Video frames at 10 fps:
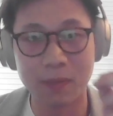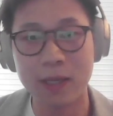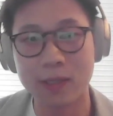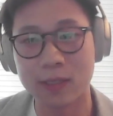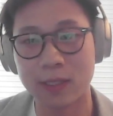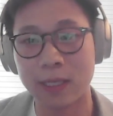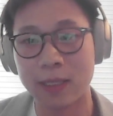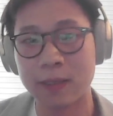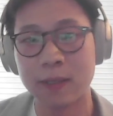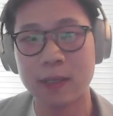It's biased, the
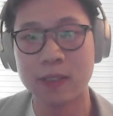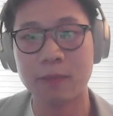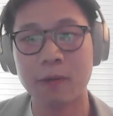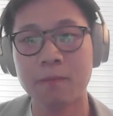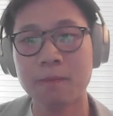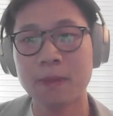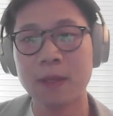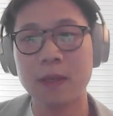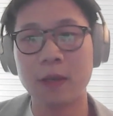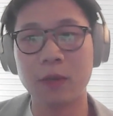data sample.
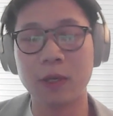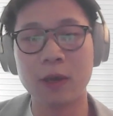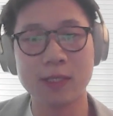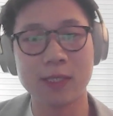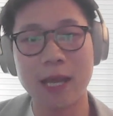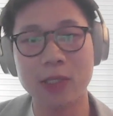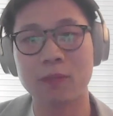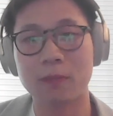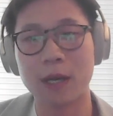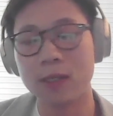We call it
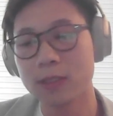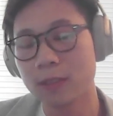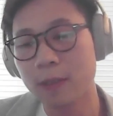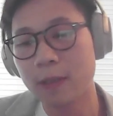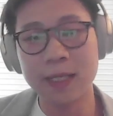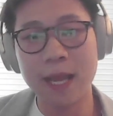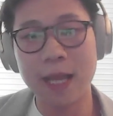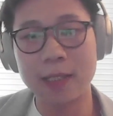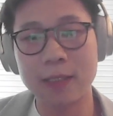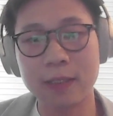selection bias. Besides
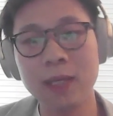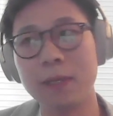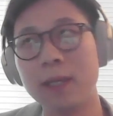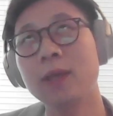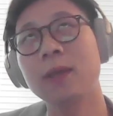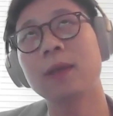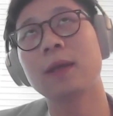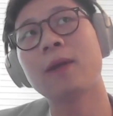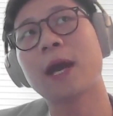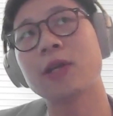that, maybe
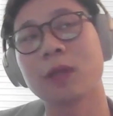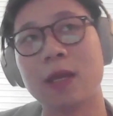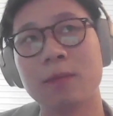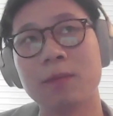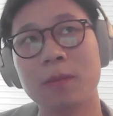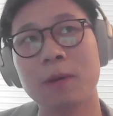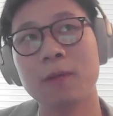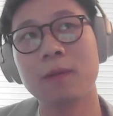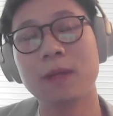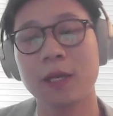higher educated
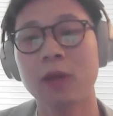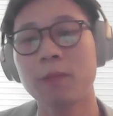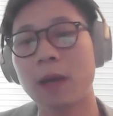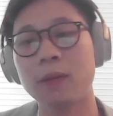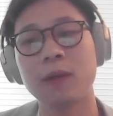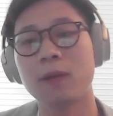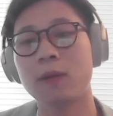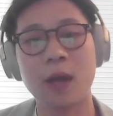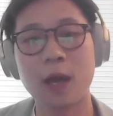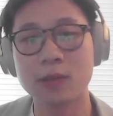people, they care
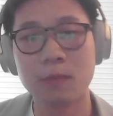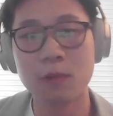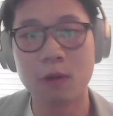about their health